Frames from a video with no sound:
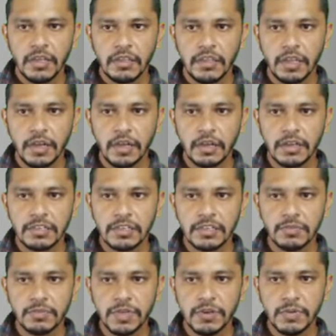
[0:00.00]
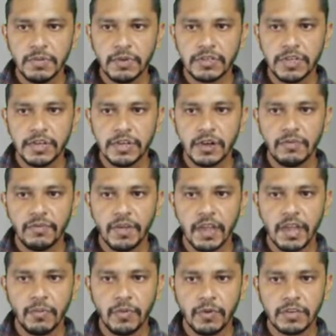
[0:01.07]
the distance between projector of A
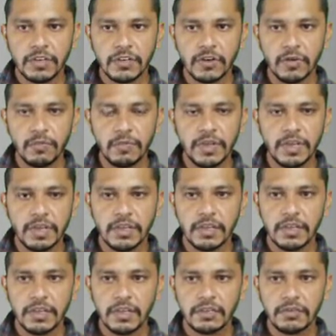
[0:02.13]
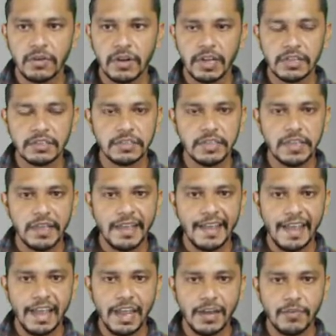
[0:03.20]
and projector of B is known as the
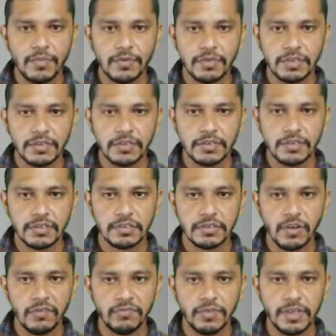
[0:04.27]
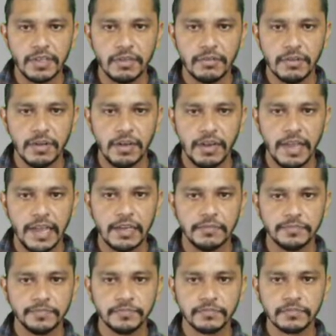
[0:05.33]
end projectors of the line.
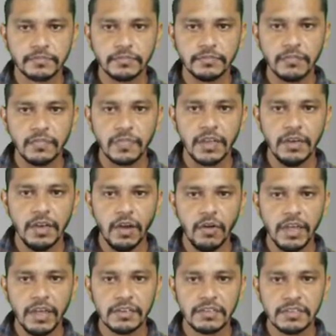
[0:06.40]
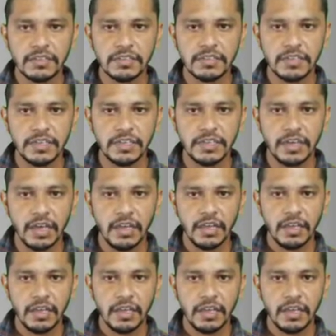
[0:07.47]
Now next is theta.